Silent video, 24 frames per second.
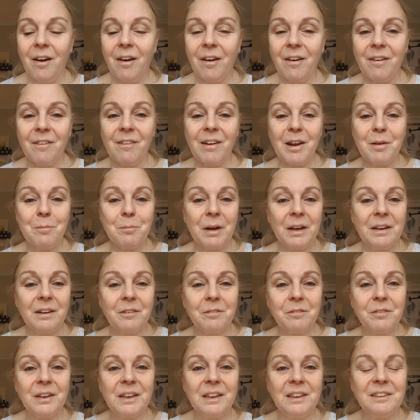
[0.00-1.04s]
all right, my
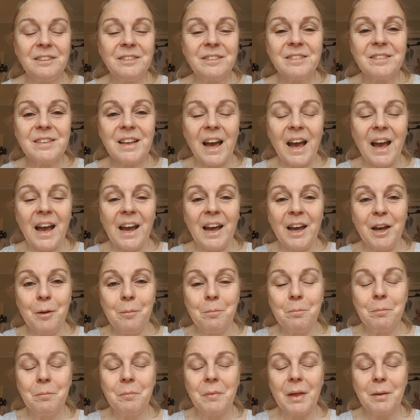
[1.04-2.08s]
lovelies,
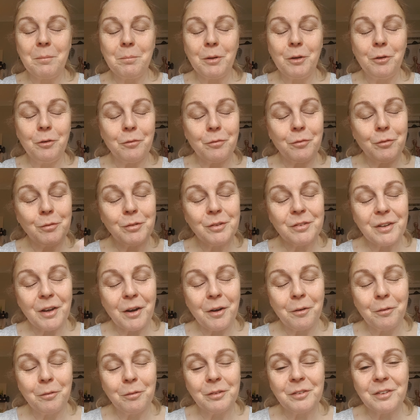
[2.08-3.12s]
beautiful
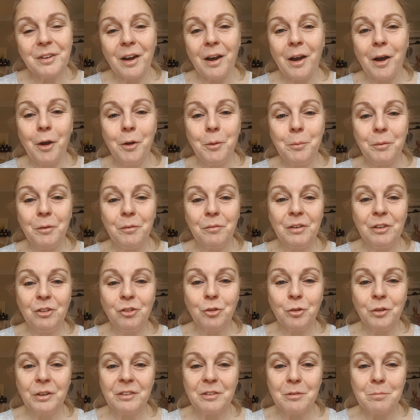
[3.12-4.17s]
souls. I hope you've
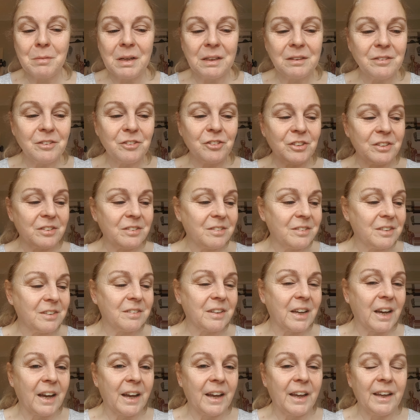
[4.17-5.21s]
enjoyed the messages
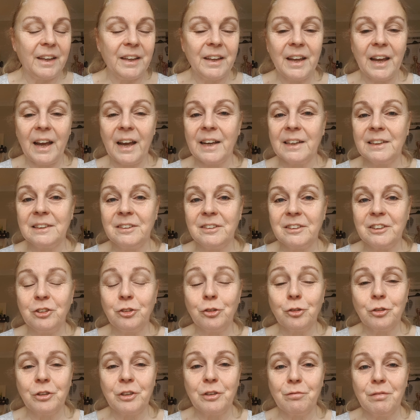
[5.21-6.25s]
today and
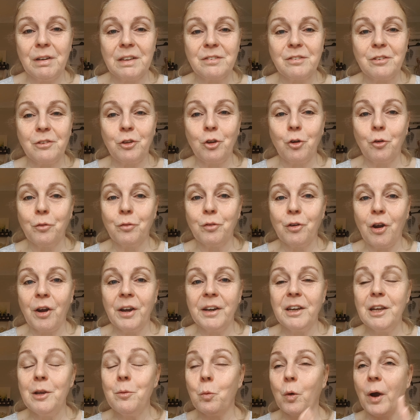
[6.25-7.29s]
enjoy the rest of your
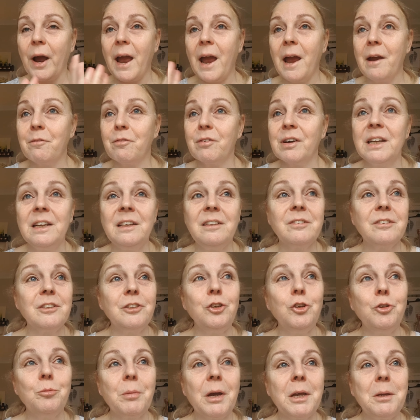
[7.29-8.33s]
Friday, whatever it is that
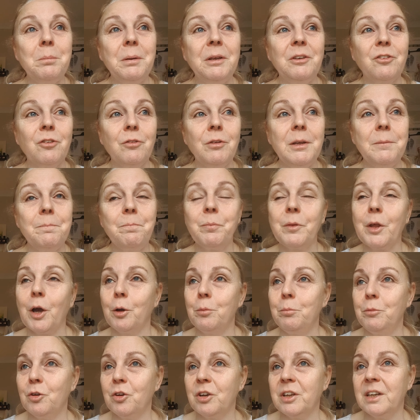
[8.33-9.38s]
you may be doing.
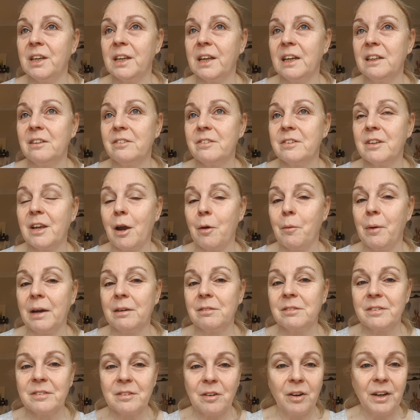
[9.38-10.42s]
Hope you're going to get to go
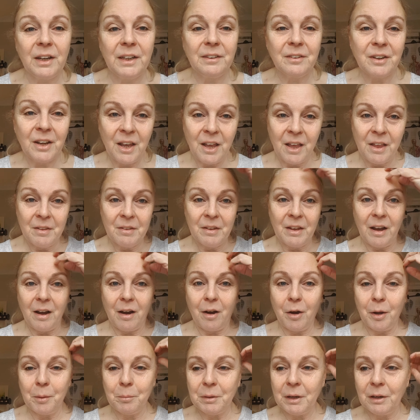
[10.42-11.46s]
outside.
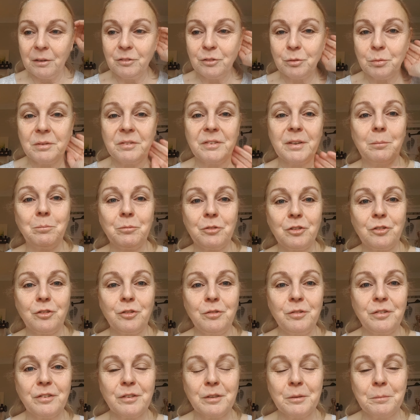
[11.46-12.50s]
I'm going to attempt to
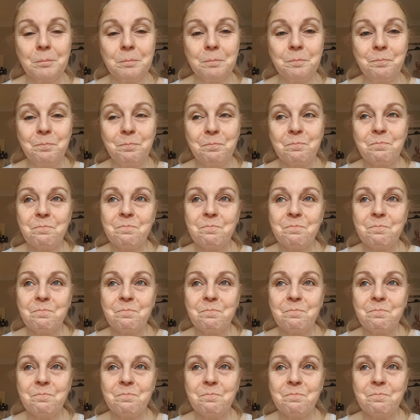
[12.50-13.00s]
do some